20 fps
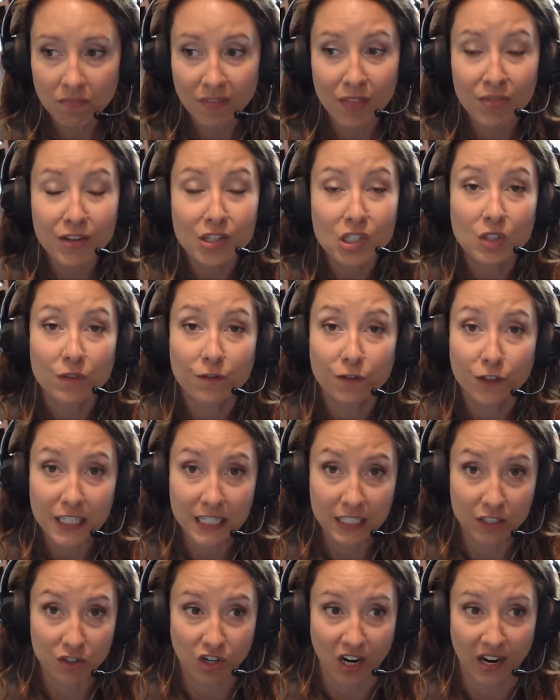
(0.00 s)
There's
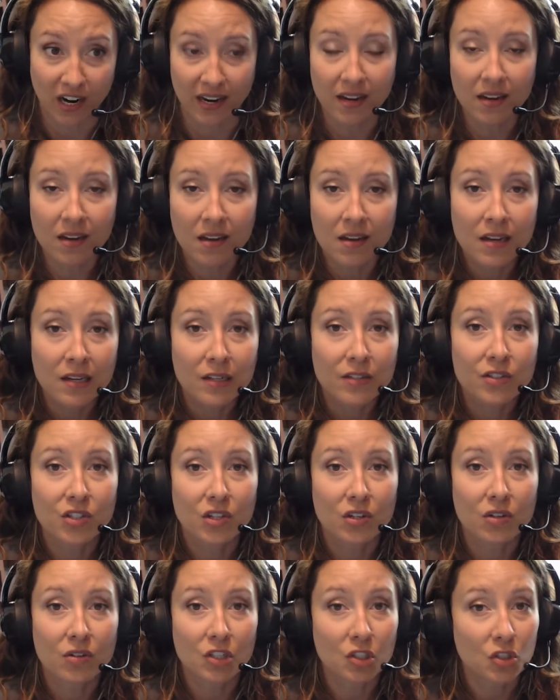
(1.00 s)
freeze drying.
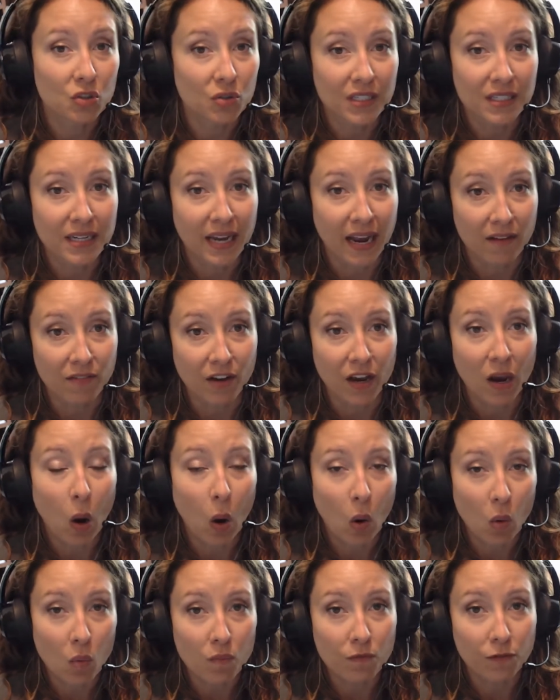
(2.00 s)
So you do need to have a
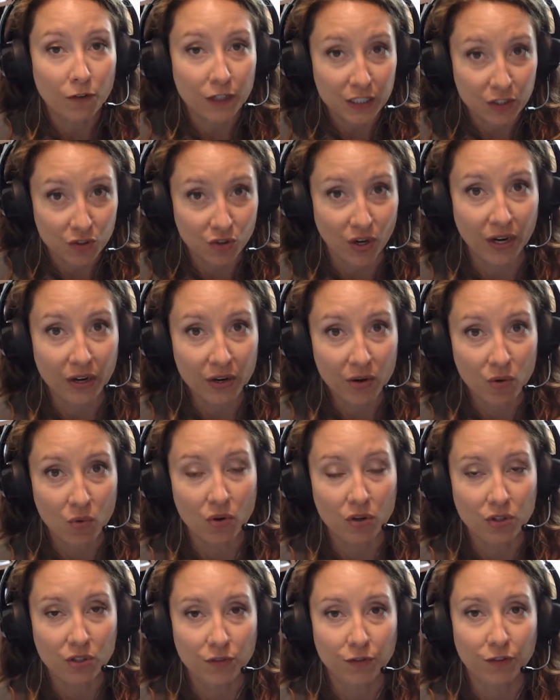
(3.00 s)
home freeze dryer in
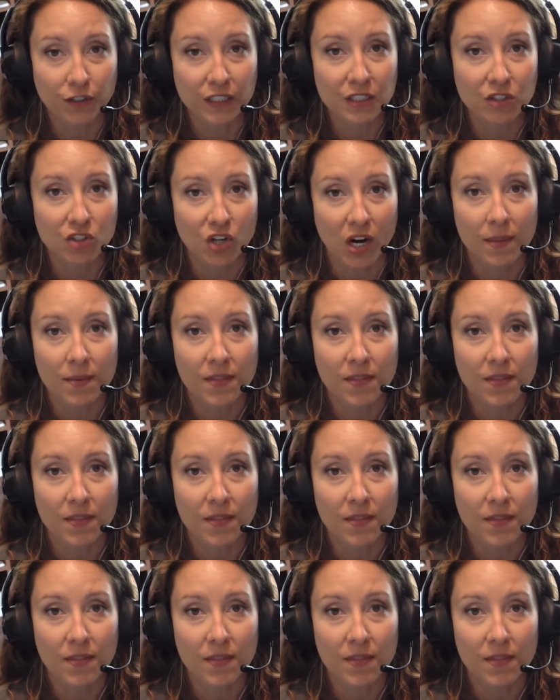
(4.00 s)
order to freeze dry,